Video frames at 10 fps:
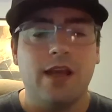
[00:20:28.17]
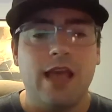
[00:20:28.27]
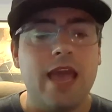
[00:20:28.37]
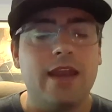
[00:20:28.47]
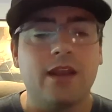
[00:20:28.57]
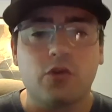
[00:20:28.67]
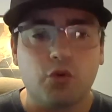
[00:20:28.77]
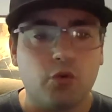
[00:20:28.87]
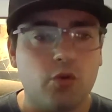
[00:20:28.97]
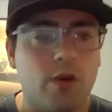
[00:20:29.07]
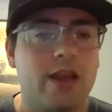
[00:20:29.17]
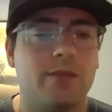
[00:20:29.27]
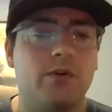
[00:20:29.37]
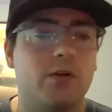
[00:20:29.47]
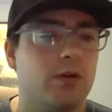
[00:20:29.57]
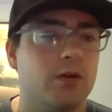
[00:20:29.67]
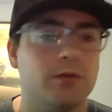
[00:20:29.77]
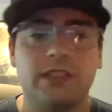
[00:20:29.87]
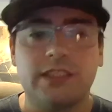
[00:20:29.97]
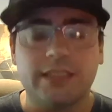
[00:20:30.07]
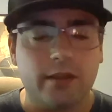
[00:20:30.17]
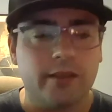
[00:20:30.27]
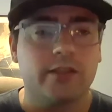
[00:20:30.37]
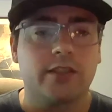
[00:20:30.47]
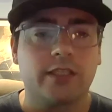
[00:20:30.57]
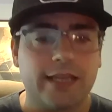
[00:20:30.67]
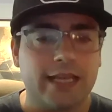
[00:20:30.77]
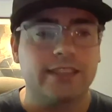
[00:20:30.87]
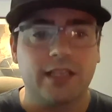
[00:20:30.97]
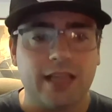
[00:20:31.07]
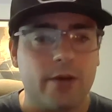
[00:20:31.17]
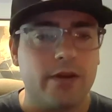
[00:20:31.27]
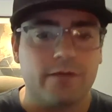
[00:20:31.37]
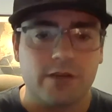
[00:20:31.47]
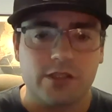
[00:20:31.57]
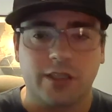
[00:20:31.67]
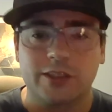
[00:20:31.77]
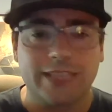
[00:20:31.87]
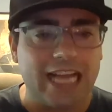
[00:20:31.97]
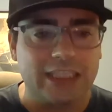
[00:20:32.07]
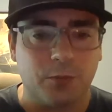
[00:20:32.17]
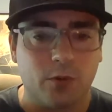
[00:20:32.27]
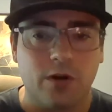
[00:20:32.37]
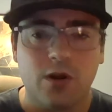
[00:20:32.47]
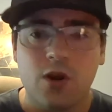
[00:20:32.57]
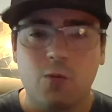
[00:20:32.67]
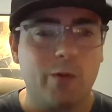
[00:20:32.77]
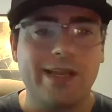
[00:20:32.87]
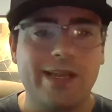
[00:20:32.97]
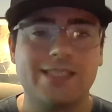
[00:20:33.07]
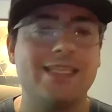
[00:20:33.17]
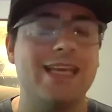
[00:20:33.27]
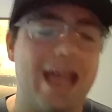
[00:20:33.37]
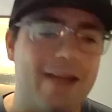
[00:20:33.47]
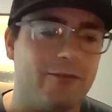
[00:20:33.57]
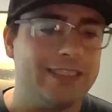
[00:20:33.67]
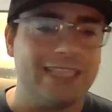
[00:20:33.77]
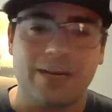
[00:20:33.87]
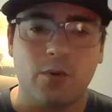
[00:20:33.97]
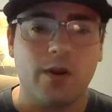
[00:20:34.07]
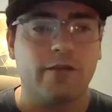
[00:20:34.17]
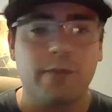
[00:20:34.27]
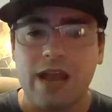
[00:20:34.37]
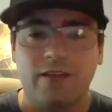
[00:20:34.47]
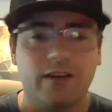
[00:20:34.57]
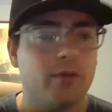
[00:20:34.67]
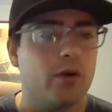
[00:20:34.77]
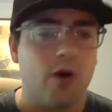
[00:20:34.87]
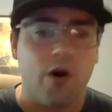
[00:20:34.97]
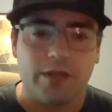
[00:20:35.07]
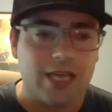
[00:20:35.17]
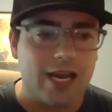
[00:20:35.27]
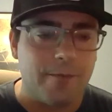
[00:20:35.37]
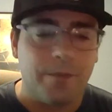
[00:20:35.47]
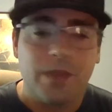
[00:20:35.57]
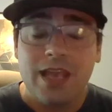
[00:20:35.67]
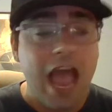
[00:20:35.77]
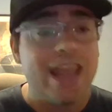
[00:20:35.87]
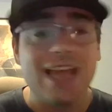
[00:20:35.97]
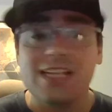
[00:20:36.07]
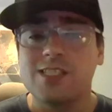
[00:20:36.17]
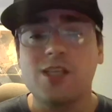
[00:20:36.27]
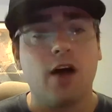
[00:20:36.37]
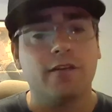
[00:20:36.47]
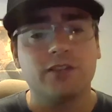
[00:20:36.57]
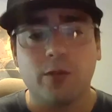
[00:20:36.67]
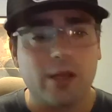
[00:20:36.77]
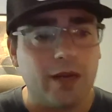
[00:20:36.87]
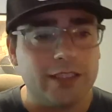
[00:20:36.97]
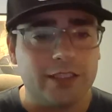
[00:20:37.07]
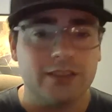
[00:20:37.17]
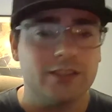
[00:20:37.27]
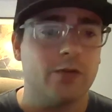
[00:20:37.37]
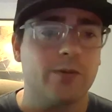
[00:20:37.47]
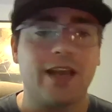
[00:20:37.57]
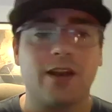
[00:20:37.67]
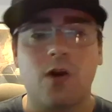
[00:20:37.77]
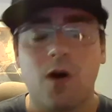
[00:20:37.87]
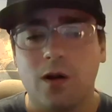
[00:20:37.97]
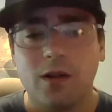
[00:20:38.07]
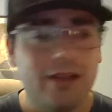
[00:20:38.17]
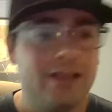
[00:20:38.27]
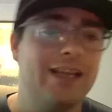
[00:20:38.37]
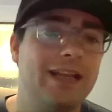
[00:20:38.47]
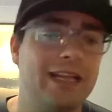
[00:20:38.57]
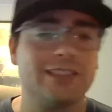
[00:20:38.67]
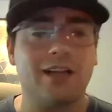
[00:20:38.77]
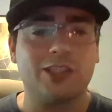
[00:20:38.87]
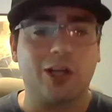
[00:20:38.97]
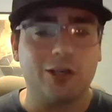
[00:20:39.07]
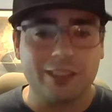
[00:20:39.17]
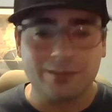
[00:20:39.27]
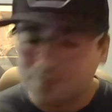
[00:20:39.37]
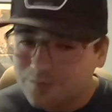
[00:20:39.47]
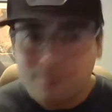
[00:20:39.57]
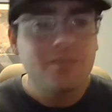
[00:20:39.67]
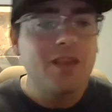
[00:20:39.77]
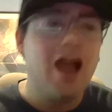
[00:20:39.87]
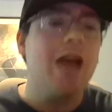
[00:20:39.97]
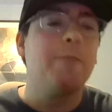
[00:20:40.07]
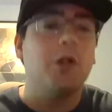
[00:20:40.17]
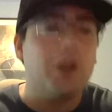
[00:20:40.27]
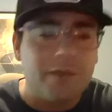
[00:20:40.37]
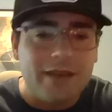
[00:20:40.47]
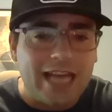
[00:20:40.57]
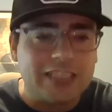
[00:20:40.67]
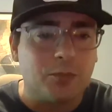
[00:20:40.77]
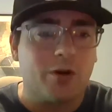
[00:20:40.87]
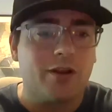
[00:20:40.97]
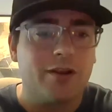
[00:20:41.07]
an incredible cellular connected cloud infrastructure dashboard where we could see every data point from every boat all the time. And that solved so many questions. We got a call. It's not charging. I pull up the dashboard.